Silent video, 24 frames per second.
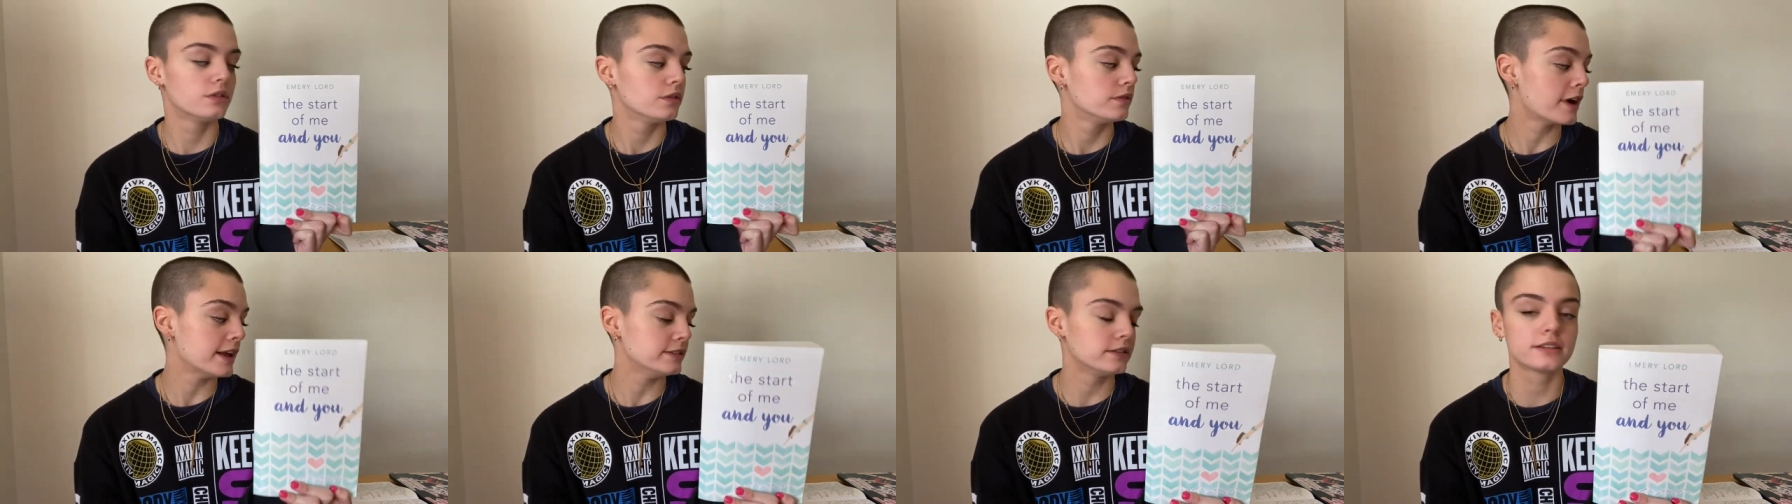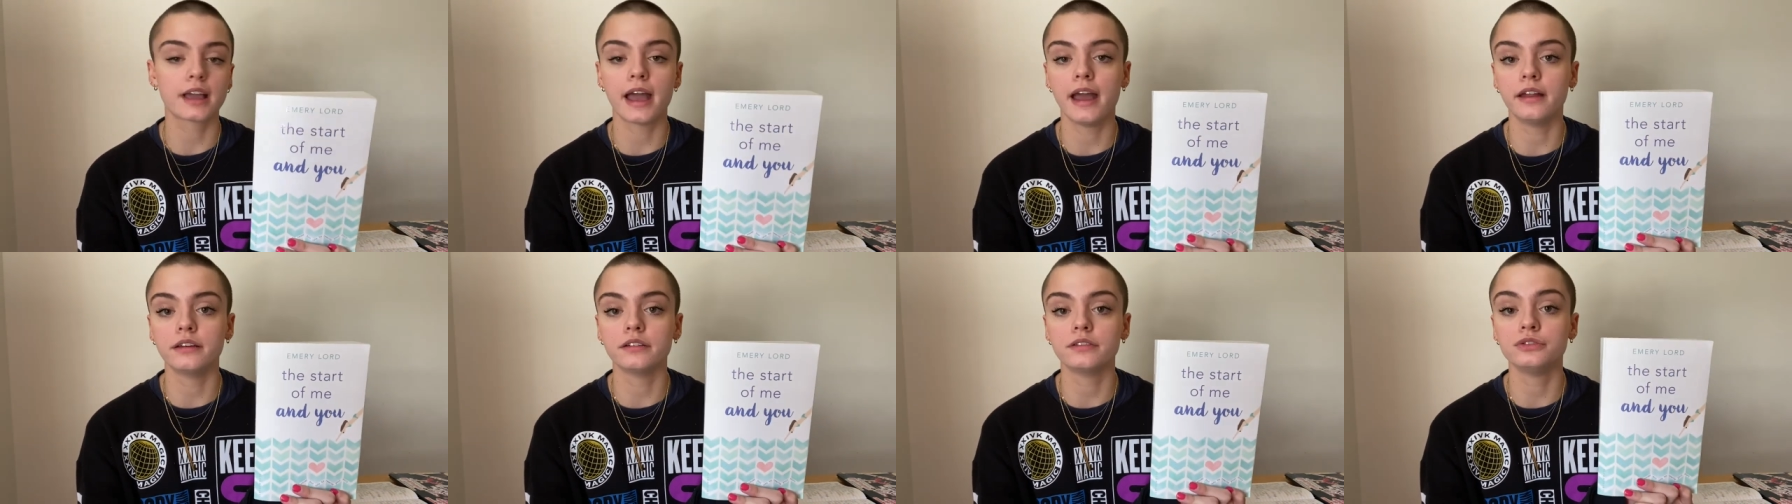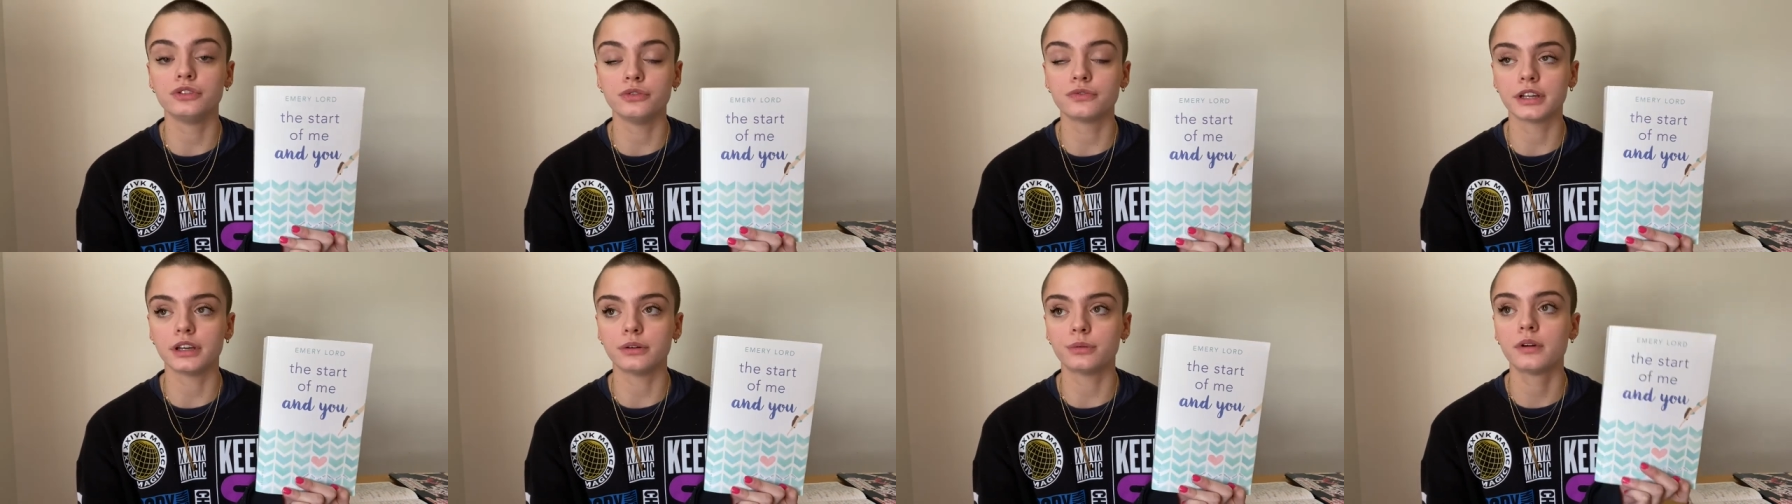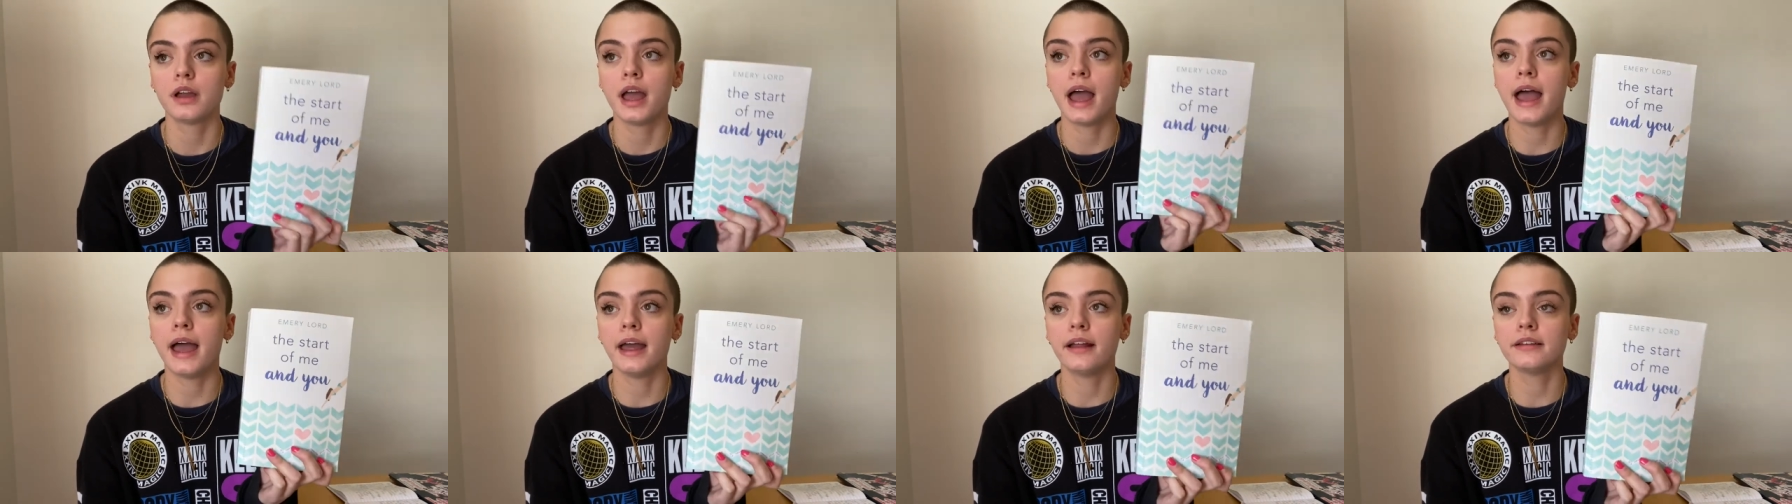friends can do for you
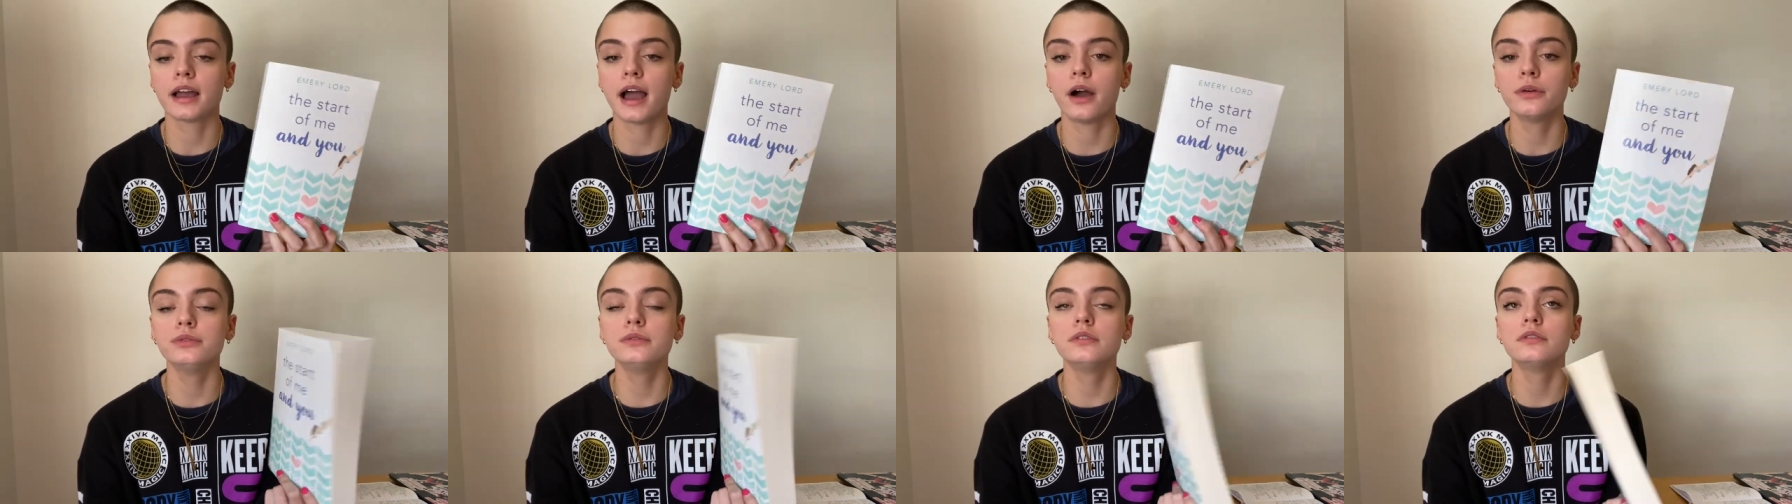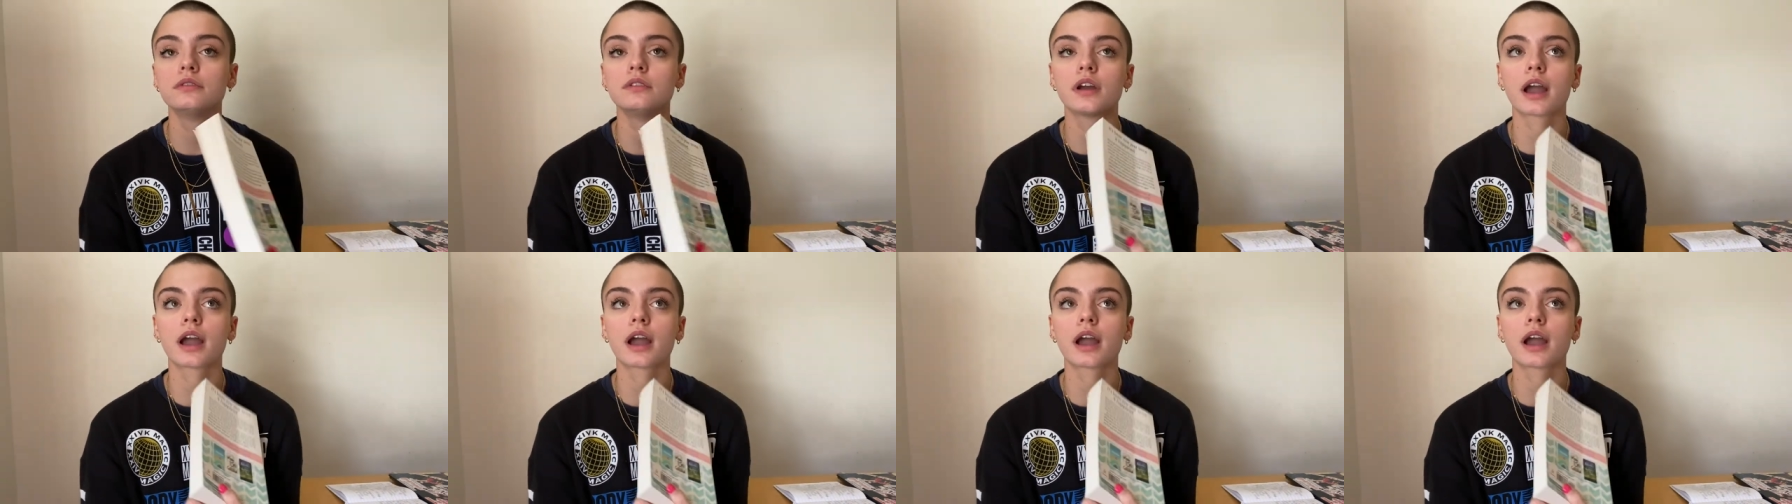and how you